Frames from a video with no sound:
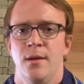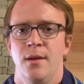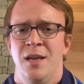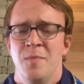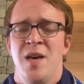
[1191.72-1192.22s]

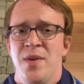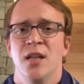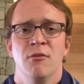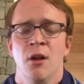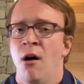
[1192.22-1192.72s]
It may be a
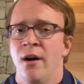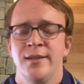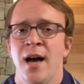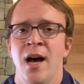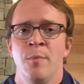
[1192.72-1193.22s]
long
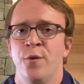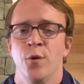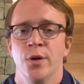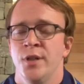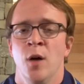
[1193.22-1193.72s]
time
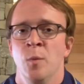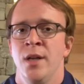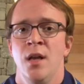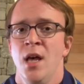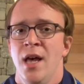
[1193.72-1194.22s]
before
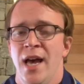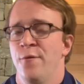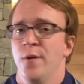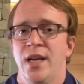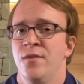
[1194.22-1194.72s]
atonement and
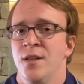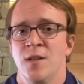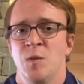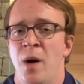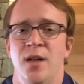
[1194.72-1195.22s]
forgiveness
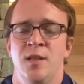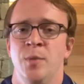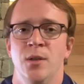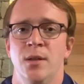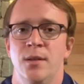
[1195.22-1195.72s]
is
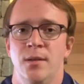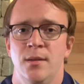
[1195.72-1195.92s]
possible,